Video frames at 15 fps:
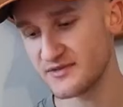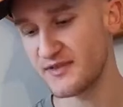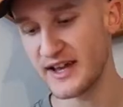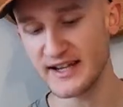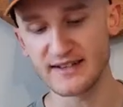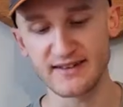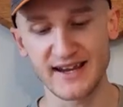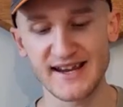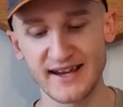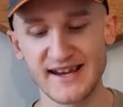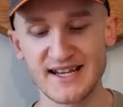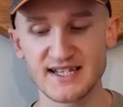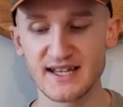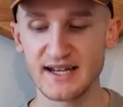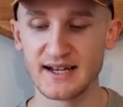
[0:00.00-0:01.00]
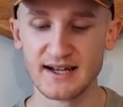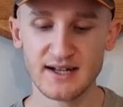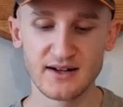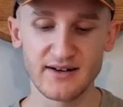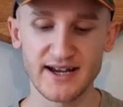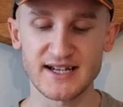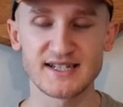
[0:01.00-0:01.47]
very tasty,
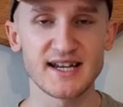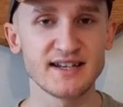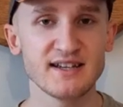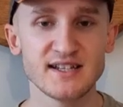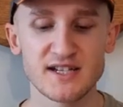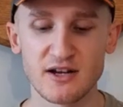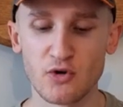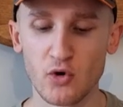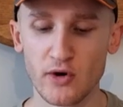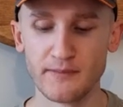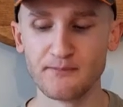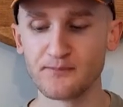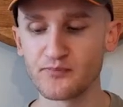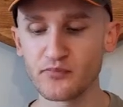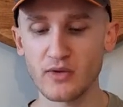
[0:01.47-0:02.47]
like I said, easy going.